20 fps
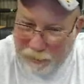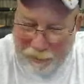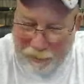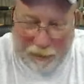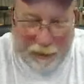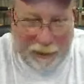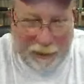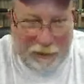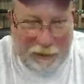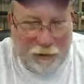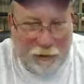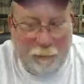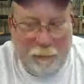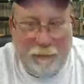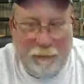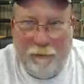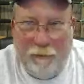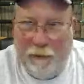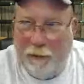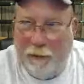it has to
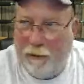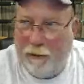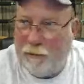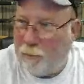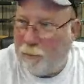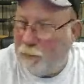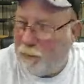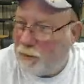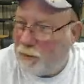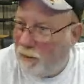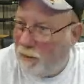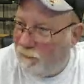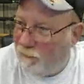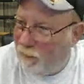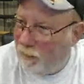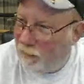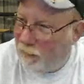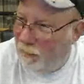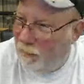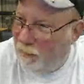be very
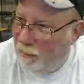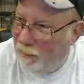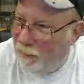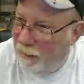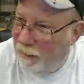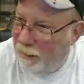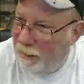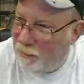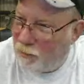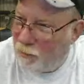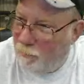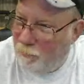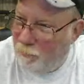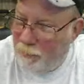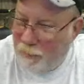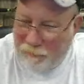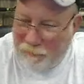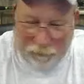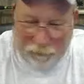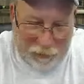specific, and it has to
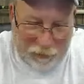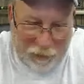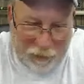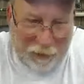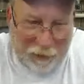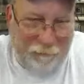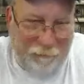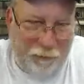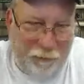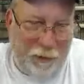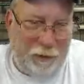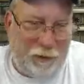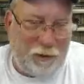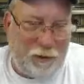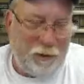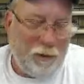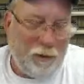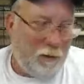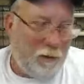be, if it's not fresh,